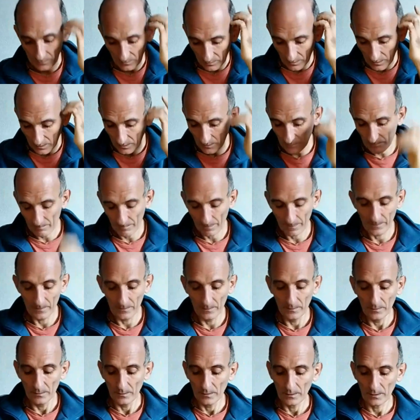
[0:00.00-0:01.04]
Okay,
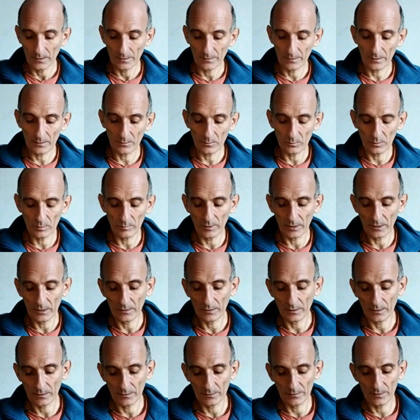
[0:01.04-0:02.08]
and then we make
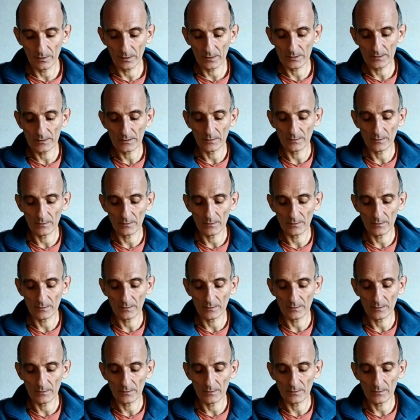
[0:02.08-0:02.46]
like this,